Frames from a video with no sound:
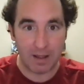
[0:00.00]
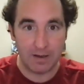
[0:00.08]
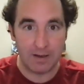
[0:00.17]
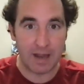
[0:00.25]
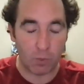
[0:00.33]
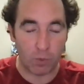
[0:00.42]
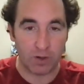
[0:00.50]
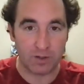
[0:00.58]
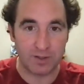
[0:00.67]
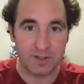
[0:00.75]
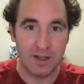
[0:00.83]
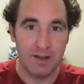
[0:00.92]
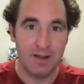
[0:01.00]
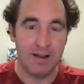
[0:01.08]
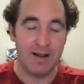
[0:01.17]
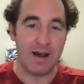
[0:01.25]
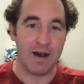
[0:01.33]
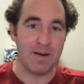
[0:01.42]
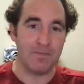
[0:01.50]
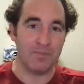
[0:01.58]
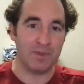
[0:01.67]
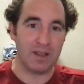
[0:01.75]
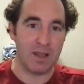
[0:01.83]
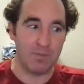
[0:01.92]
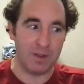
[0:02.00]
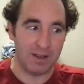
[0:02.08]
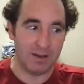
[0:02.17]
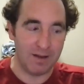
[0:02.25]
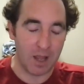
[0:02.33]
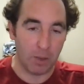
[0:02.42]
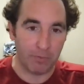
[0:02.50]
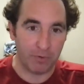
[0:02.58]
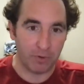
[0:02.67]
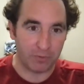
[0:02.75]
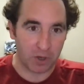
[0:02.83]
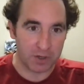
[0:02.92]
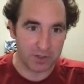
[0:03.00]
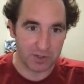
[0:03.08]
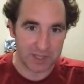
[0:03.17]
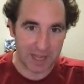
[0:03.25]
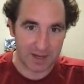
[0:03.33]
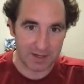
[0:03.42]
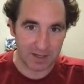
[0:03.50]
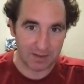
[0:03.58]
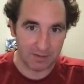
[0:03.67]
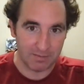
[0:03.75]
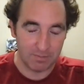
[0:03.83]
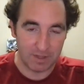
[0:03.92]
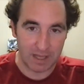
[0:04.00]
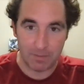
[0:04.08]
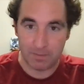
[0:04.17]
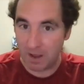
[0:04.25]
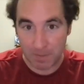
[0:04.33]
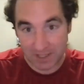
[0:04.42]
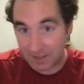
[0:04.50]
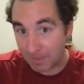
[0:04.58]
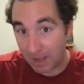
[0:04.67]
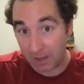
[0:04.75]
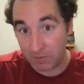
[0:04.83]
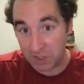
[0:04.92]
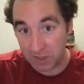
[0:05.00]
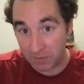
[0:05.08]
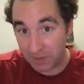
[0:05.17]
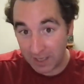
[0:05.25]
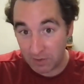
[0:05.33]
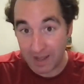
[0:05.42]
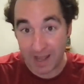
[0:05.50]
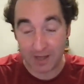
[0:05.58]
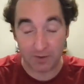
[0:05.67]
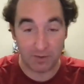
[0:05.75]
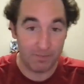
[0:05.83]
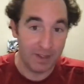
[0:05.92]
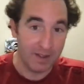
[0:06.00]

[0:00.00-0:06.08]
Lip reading: networks can be helpful for understanding epistemology of the internet, or